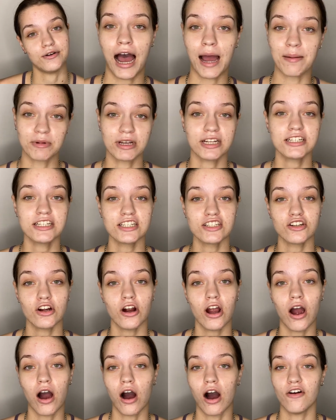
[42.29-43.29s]
I'm gonna
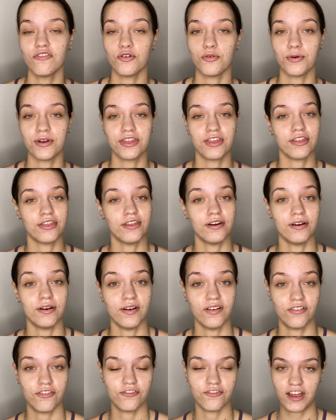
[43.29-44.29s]
start off with
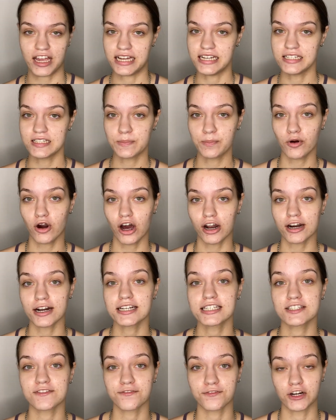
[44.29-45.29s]
the face
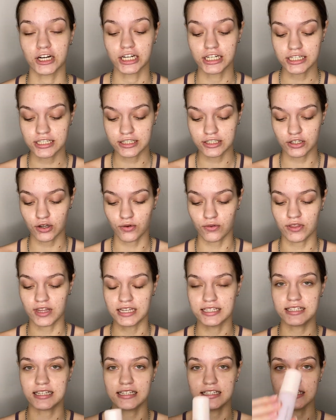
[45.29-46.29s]
products first. So this is